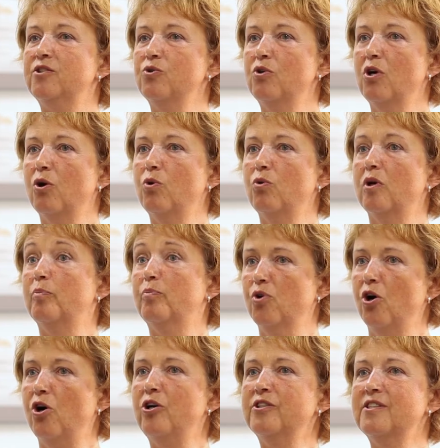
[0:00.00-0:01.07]
to go
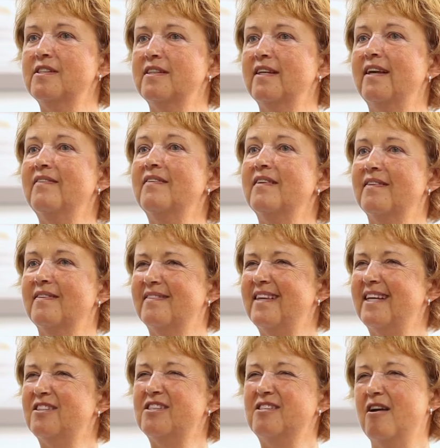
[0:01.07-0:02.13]
abroad, and
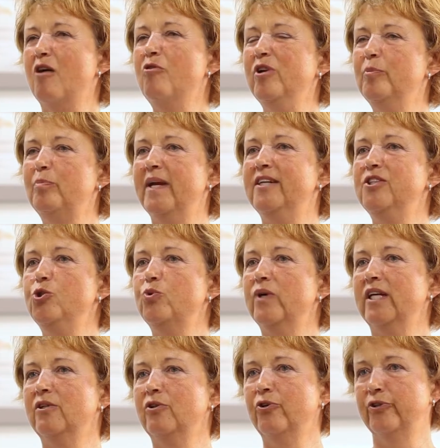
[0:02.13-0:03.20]
that's the only place you
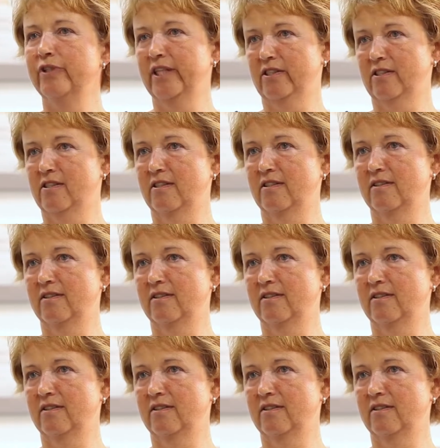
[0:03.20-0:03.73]
can learn it.